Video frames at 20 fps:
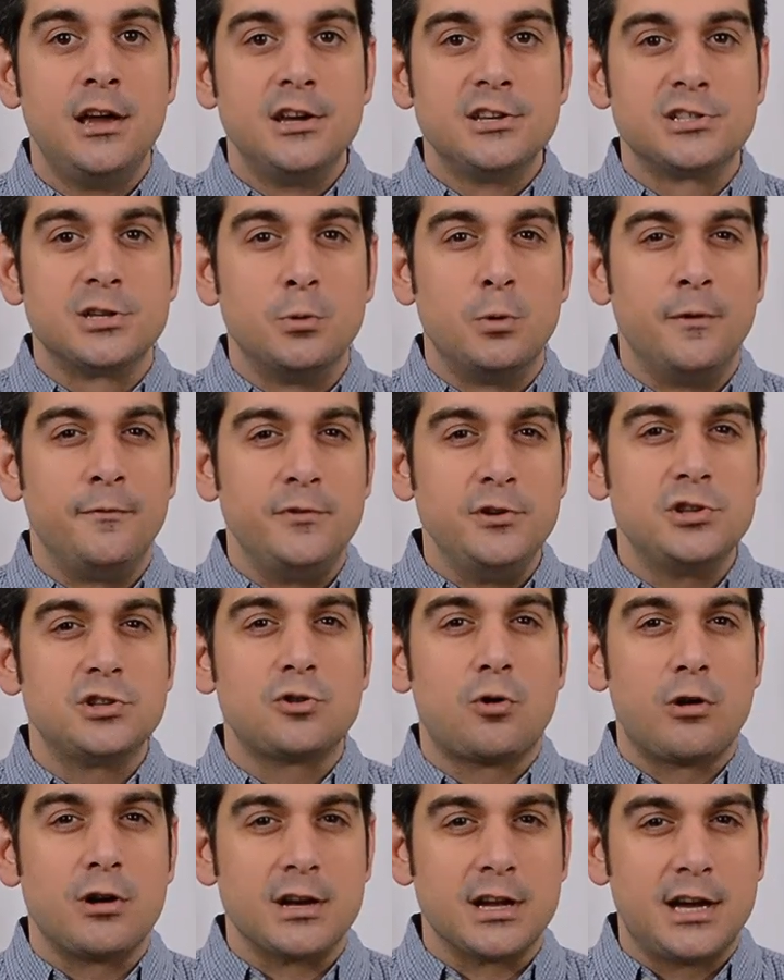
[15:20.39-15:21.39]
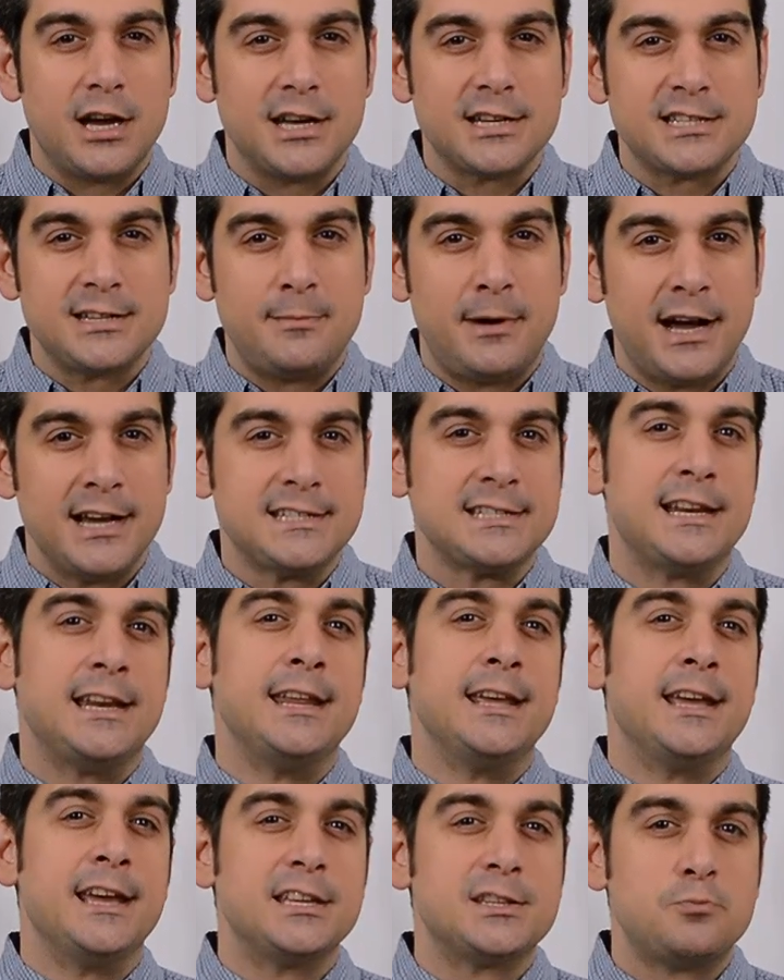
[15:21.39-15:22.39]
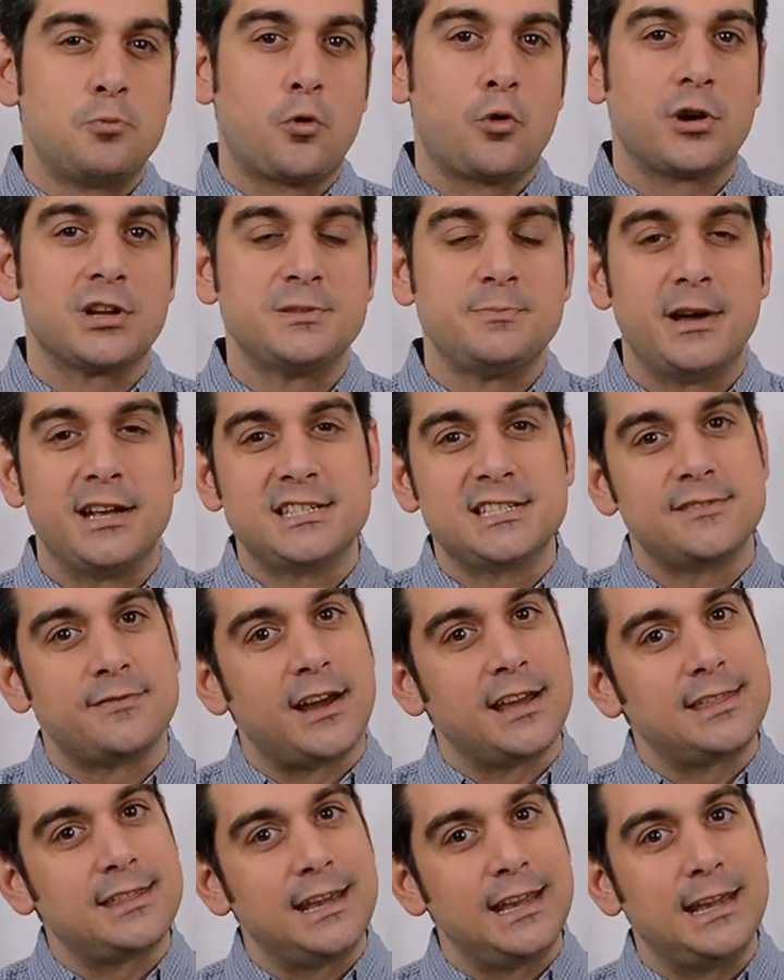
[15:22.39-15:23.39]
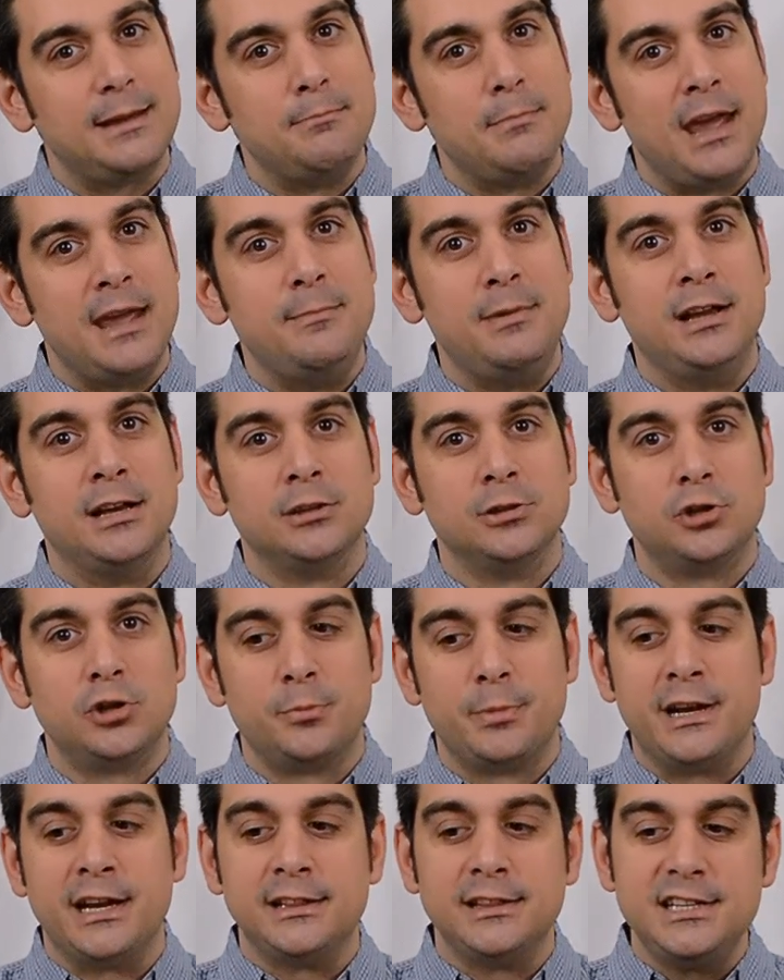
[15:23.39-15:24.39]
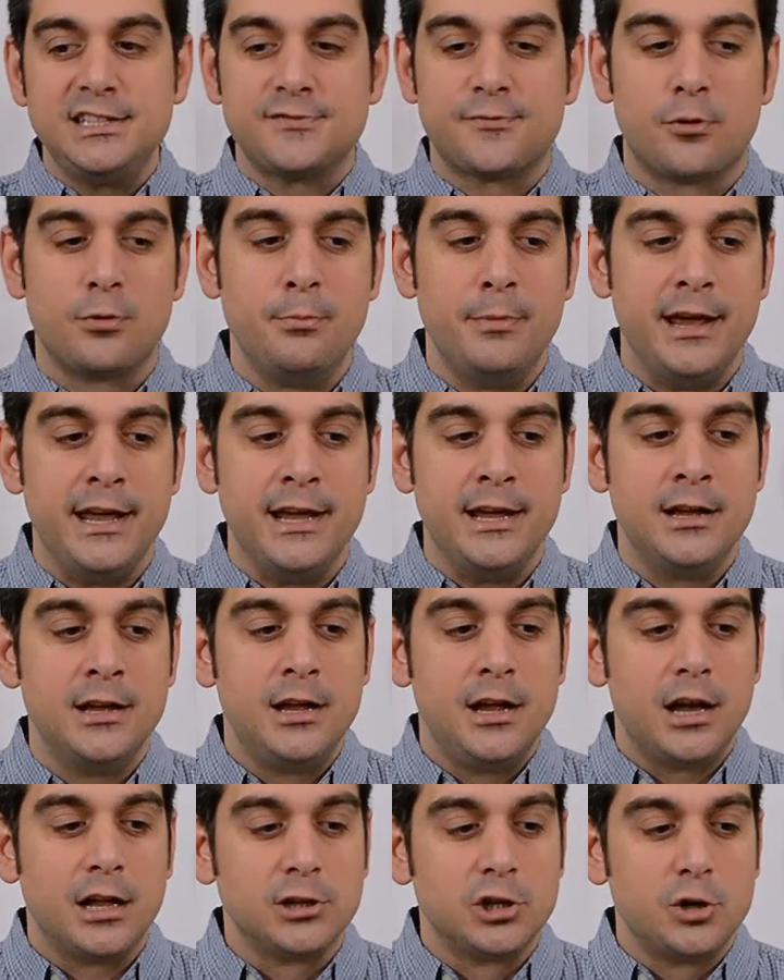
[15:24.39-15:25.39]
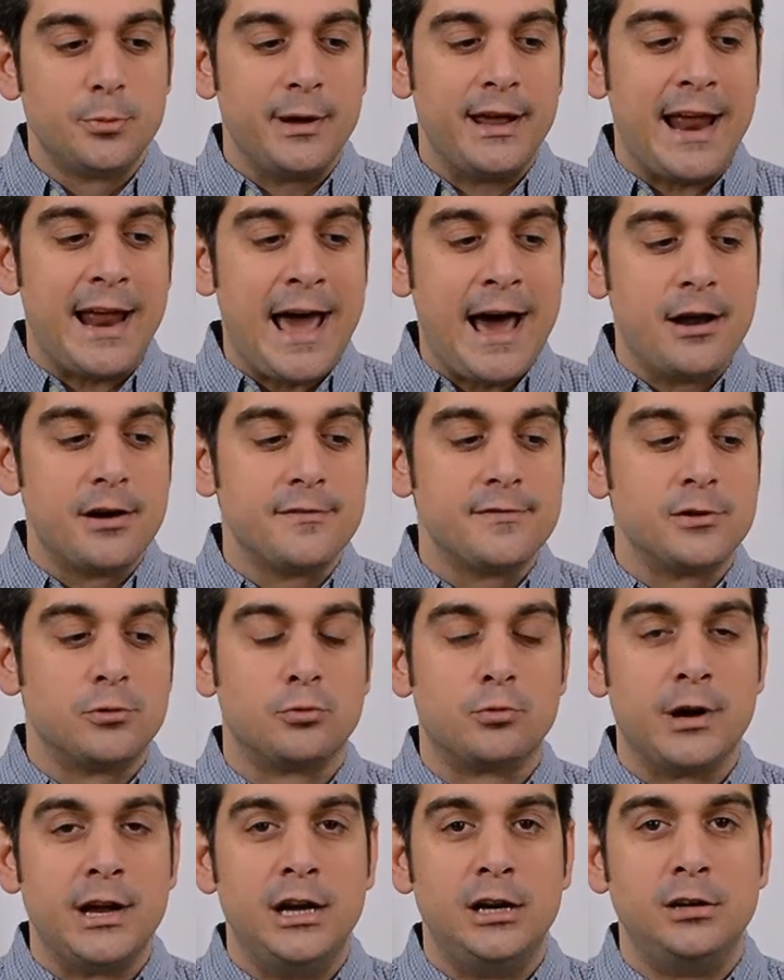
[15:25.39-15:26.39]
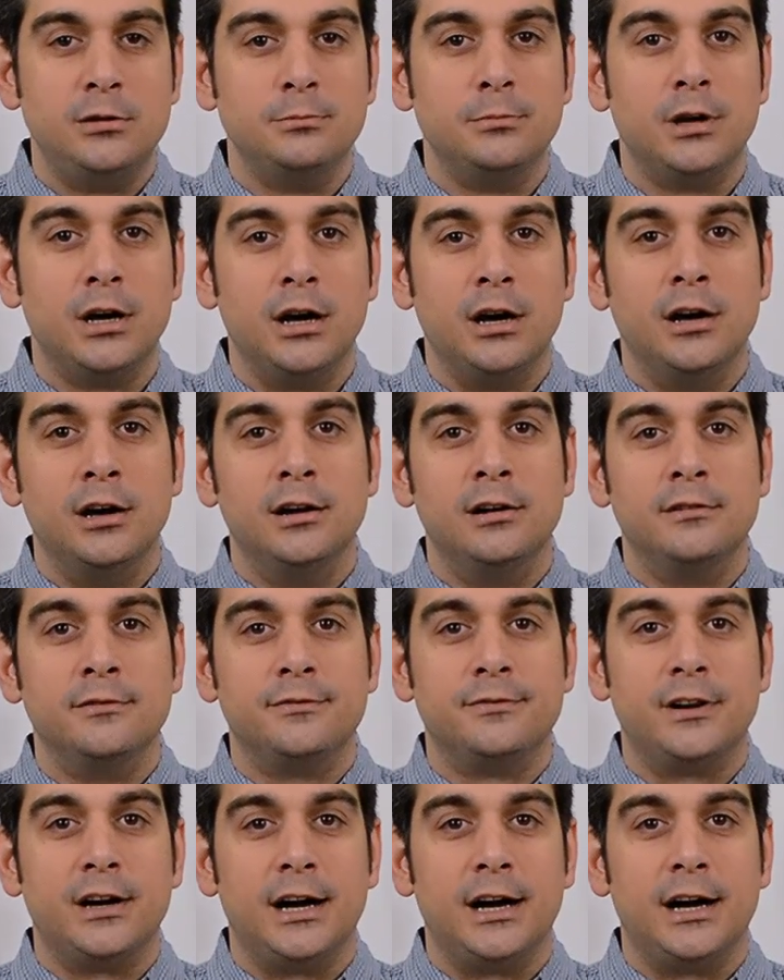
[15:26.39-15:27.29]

So if you start to customize it and it gets more expensive, I think it may be a little bit, at least for me, a little bit out of the realm of